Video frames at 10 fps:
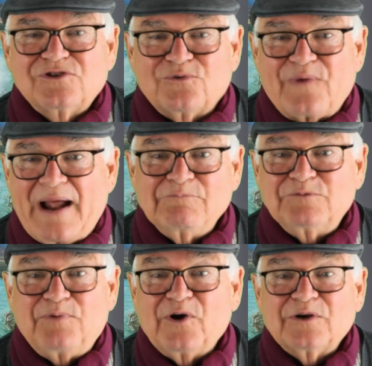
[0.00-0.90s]
the
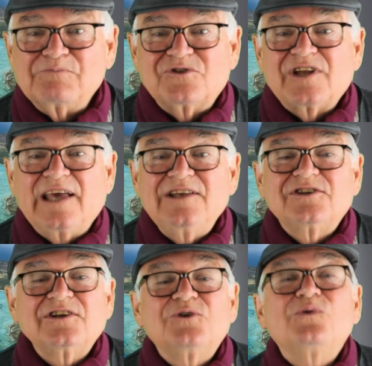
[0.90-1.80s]
Ramsbottom's
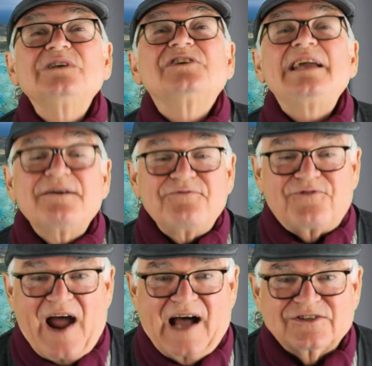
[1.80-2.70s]
tasted cuisine of
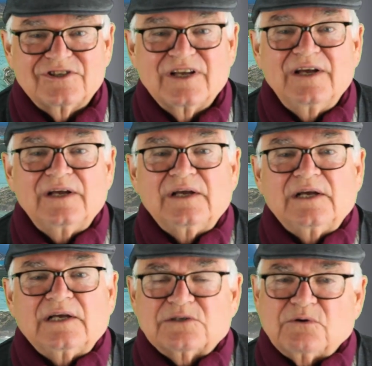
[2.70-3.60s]
France.
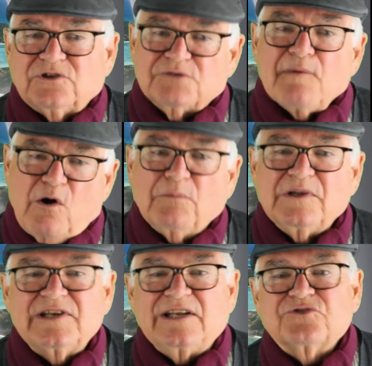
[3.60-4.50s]
So I'll just pop
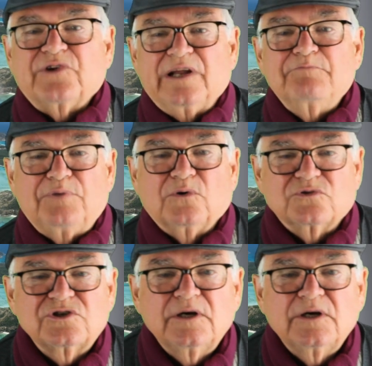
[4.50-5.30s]
this entry in post.